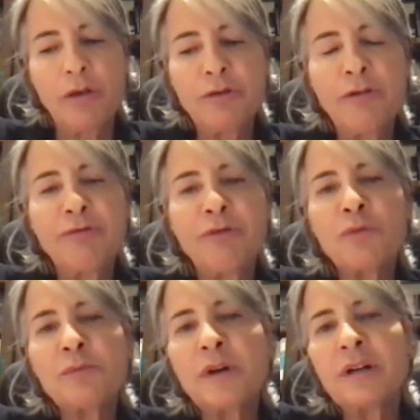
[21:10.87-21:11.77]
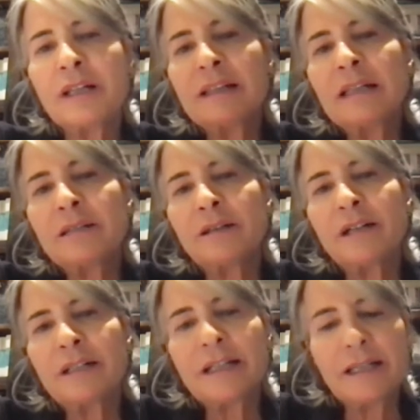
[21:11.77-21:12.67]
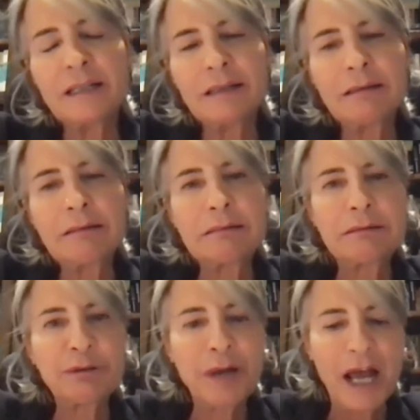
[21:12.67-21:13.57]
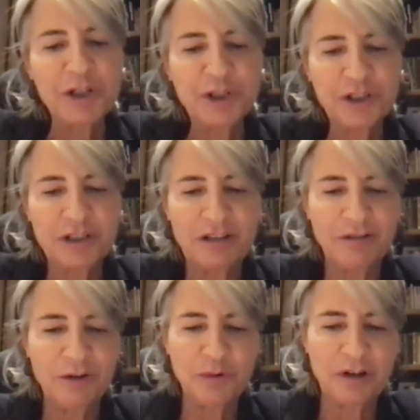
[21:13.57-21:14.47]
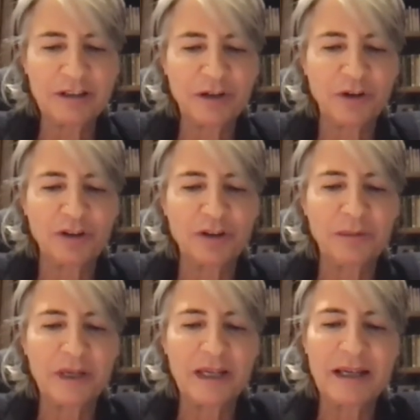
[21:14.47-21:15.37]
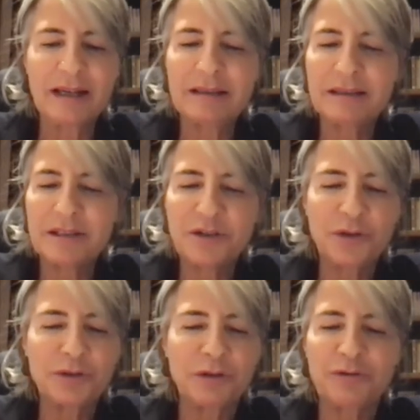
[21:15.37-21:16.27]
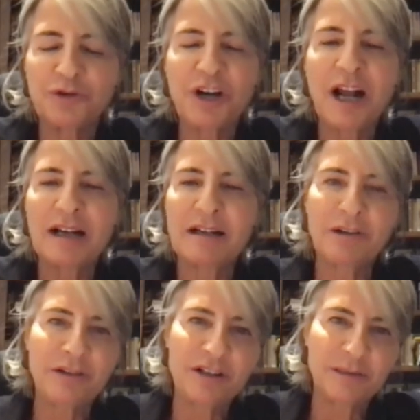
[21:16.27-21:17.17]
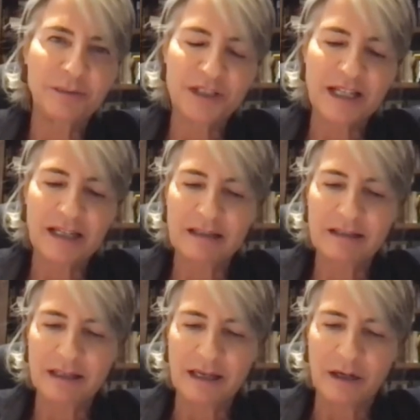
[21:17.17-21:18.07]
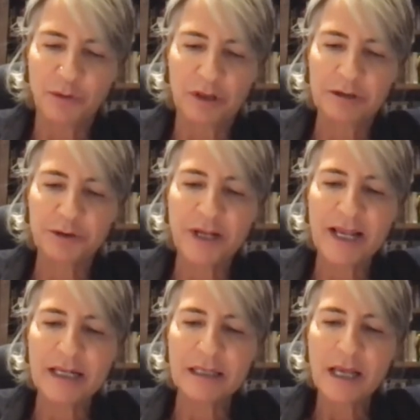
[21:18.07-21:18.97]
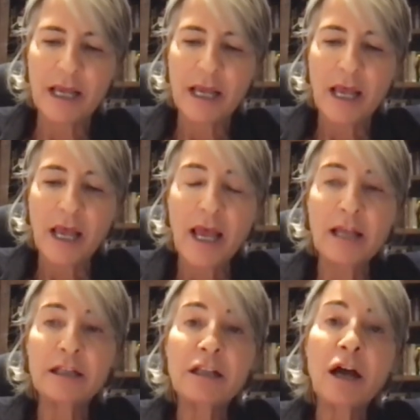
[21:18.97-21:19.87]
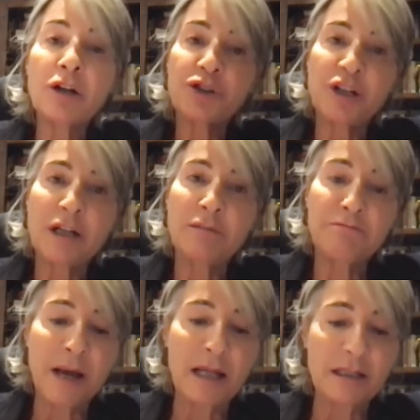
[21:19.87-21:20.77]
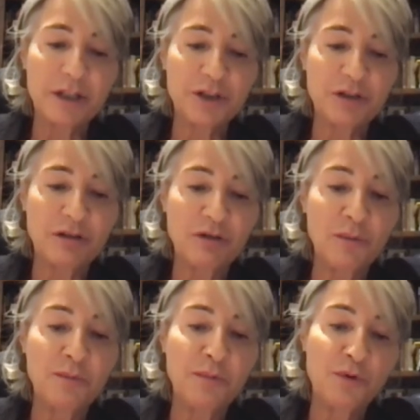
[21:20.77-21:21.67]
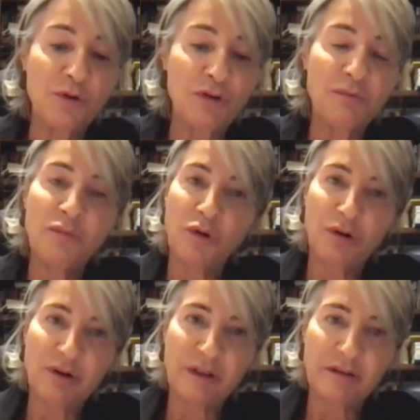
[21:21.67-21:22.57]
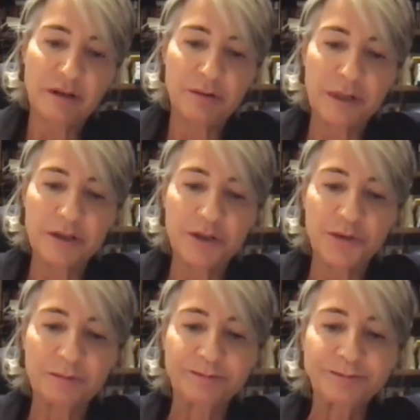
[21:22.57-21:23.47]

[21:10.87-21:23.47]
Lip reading: The former literally crashed the world economy. It sort of shrunk 30% world trade and largely punished the poor more than the rich.